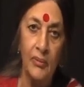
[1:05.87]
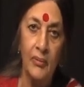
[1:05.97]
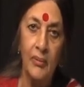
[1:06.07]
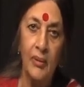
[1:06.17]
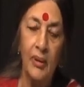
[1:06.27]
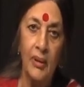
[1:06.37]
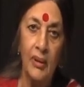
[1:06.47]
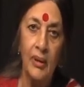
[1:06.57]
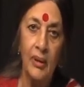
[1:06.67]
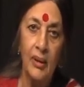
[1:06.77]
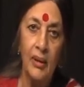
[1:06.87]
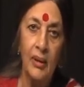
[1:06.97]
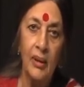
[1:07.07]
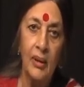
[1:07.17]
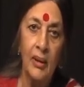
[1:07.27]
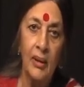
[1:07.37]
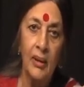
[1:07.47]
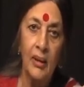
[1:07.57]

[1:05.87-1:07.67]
Nothing is said.